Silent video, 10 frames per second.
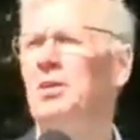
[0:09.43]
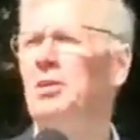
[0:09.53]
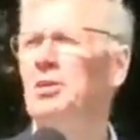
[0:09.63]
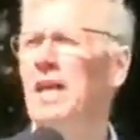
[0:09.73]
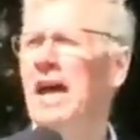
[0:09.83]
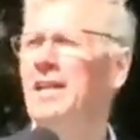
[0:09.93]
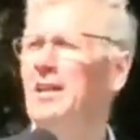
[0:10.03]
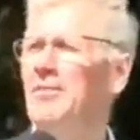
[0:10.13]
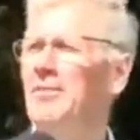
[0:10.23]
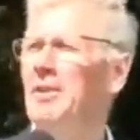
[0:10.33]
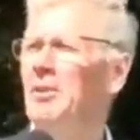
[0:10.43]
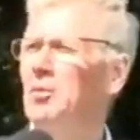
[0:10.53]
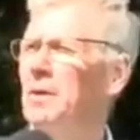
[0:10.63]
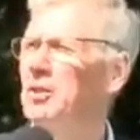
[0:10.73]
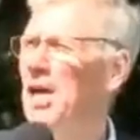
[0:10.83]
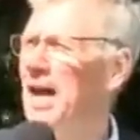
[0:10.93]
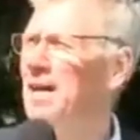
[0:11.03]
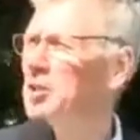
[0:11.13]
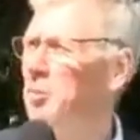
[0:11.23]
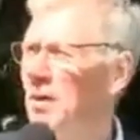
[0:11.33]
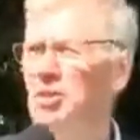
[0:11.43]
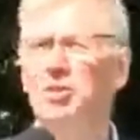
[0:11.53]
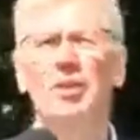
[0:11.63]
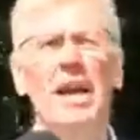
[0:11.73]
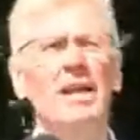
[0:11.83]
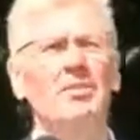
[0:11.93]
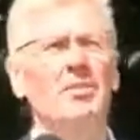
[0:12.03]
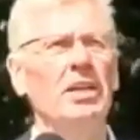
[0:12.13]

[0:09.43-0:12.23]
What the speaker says: We do stand in a field where giants once tread.